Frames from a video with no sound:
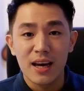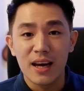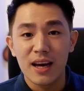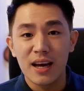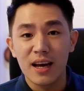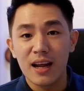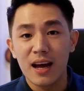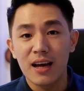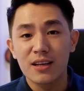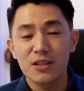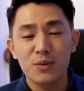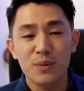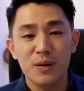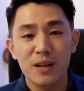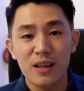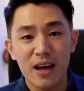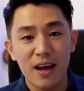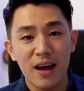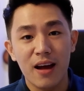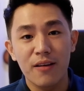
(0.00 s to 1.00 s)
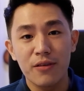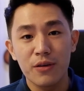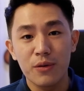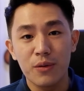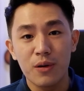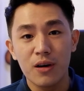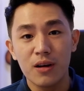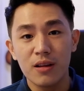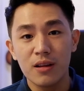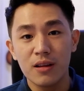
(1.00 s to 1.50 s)
And I just want to thank
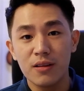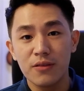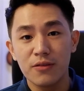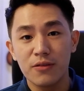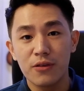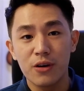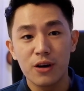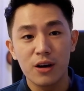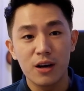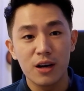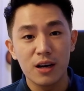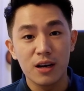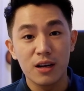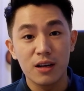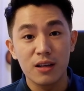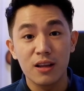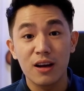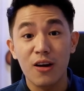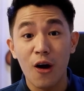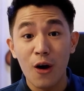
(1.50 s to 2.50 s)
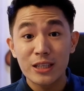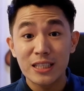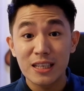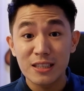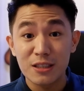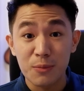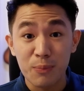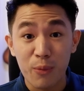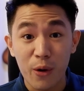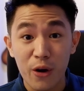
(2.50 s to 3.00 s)
everyone for the
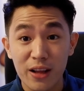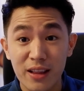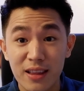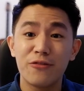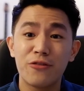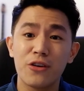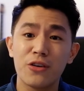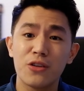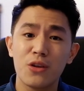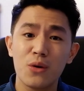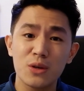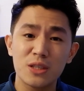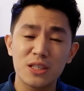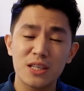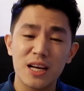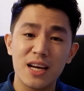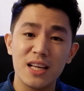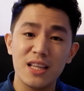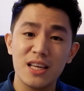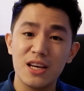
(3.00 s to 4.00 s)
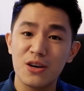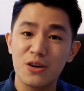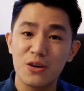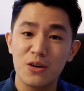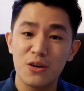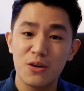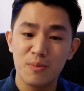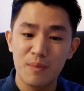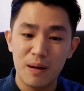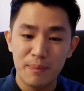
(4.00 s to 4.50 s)
constant support. And for those na hindi
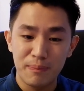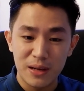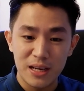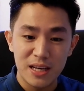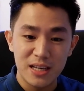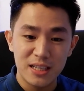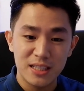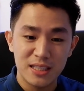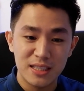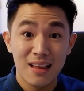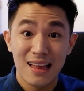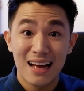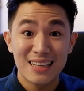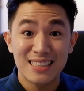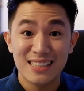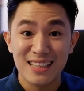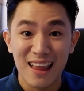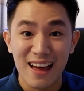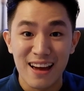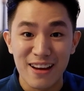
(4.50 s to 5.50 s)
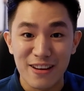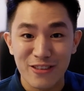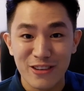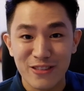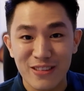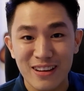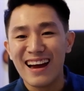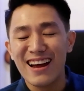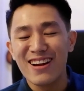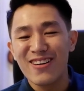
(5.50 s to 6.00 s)
ko ma-please, that's life.
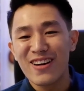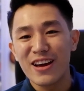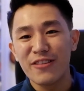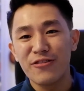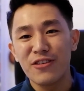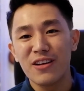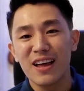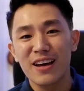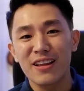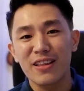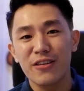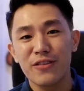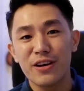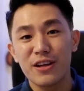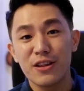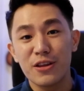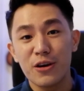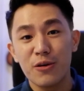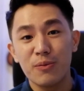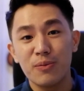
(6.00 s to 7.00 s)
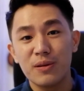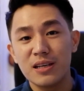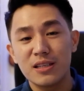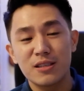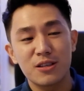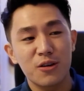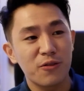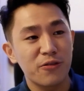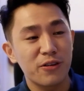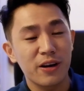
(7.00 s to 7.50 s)
Anyway, if you like the video,
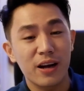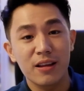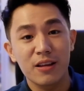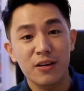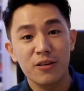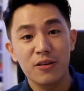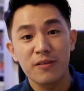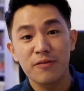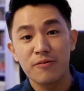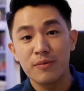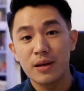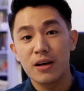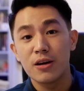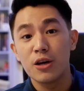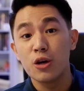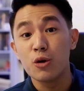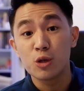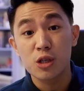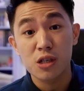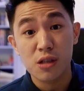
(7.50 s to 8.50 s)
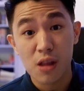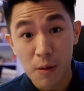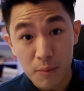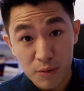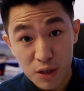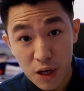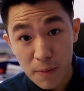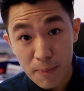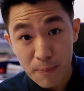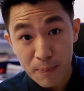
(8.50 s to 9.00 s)
please don't forget to give me a huge
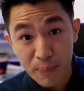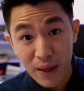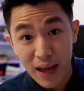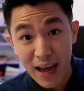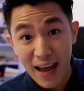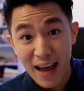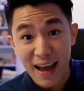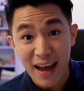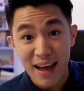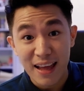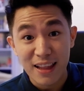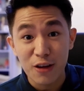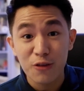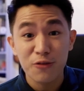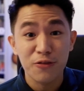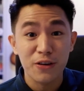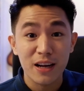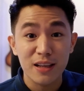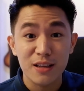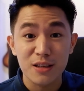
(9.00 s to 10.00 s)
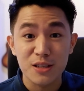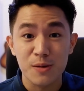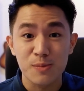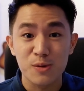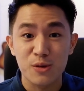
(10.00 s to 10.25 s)
thumbs up. And don't forget to